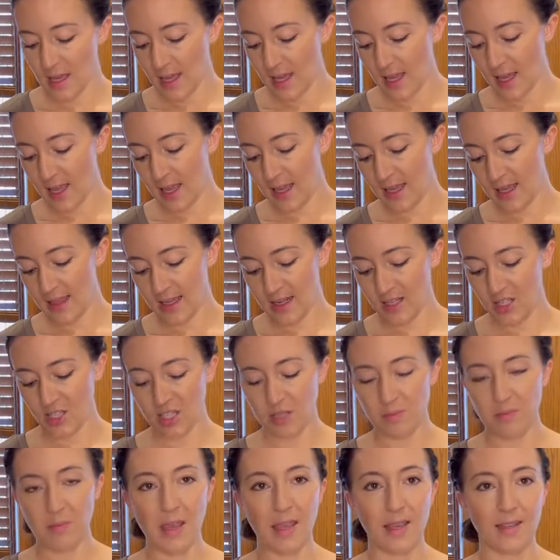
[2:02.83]
And it just
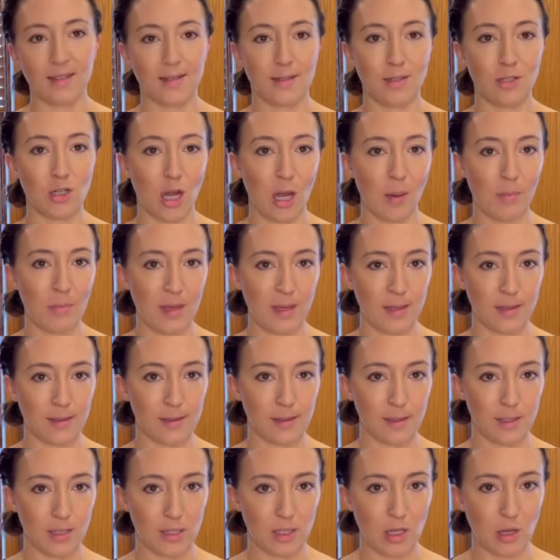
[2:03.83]
makes chopping
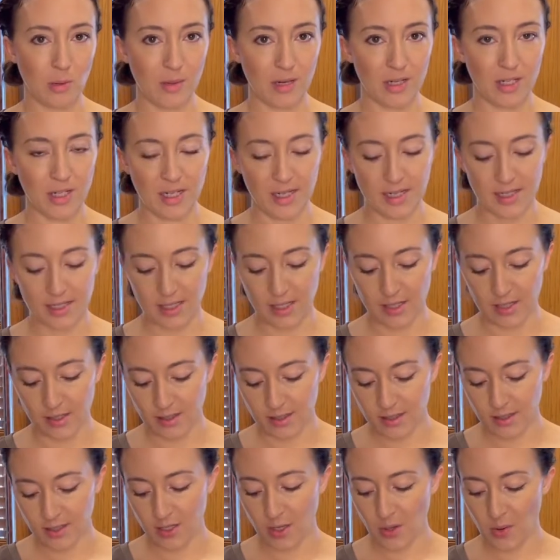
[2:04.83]
so much easier.
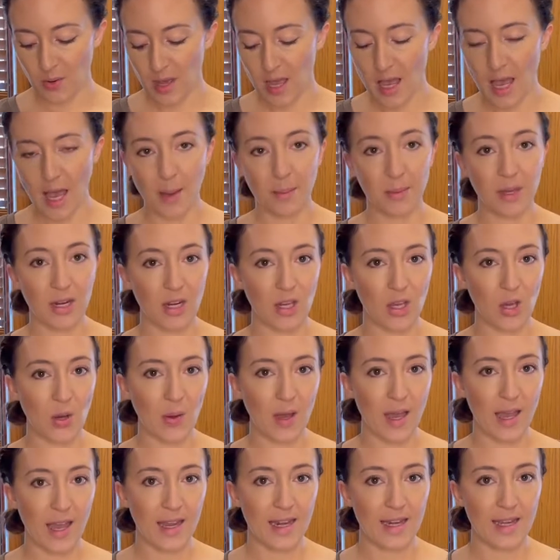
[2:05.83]
So I'm going to go
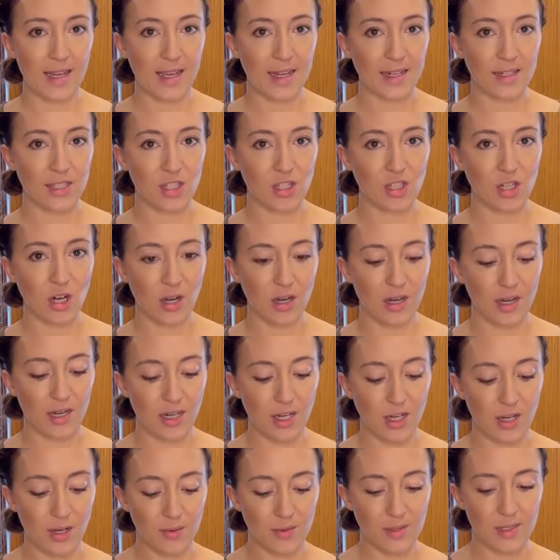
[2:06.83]
ahead and get started
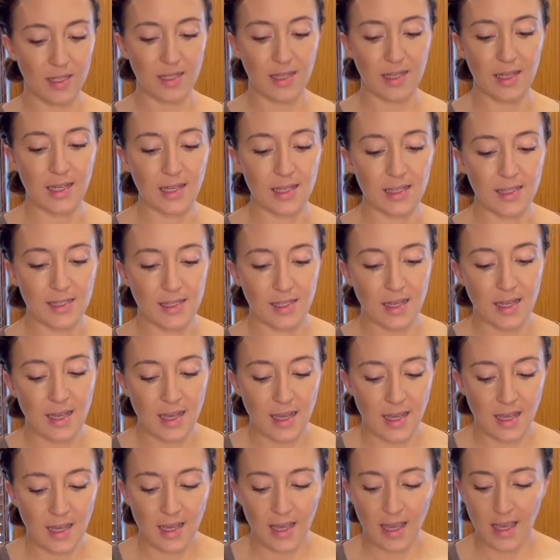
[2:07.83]
using this,
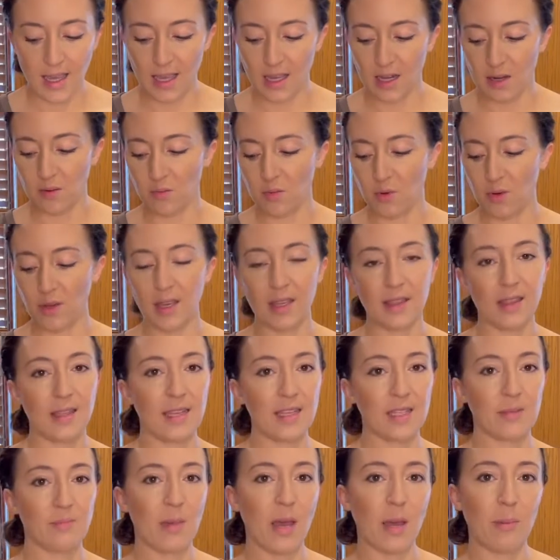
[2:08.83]
and we'll get
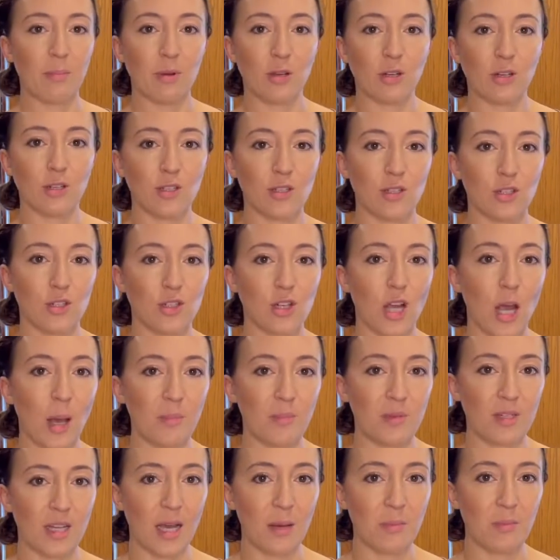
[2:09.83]
these peppers
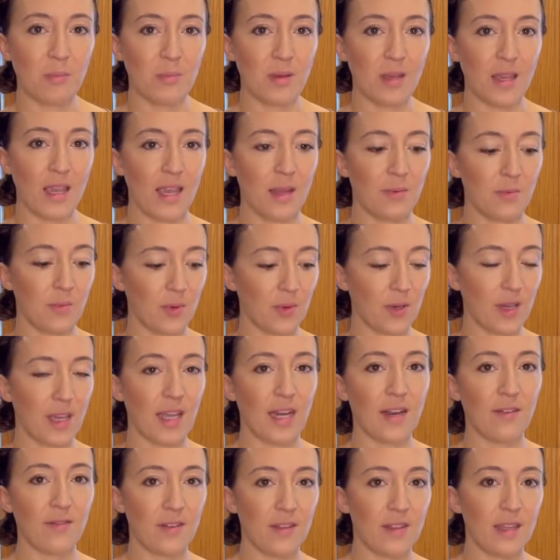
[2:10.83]
chopped up and we'll get
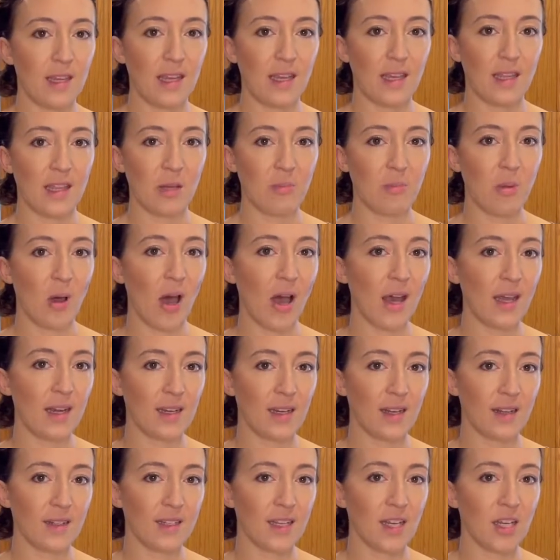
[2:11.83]
everything in the pot, and
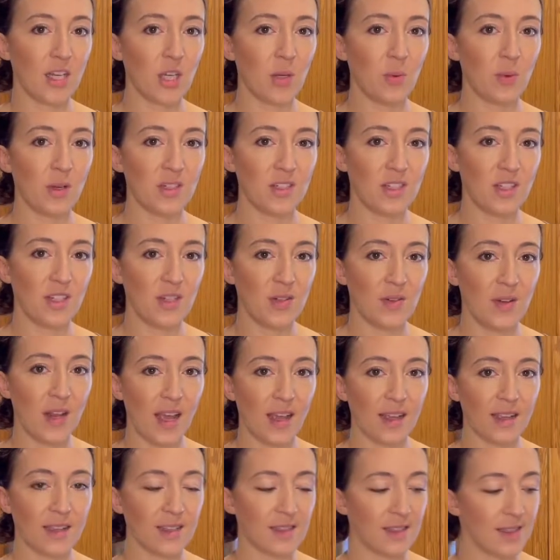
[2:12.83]
I'll tell you what to do
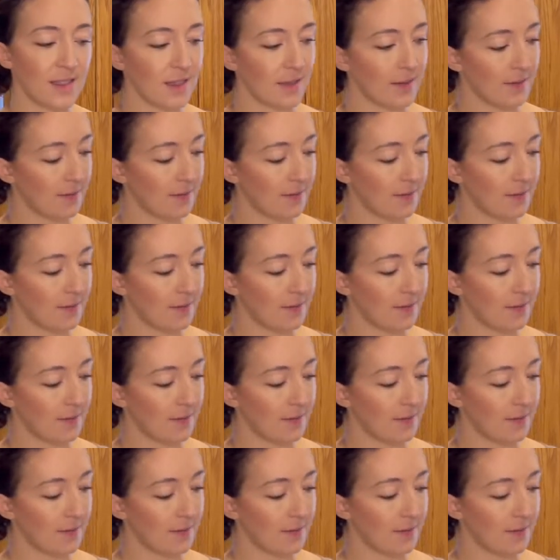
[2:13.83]
next.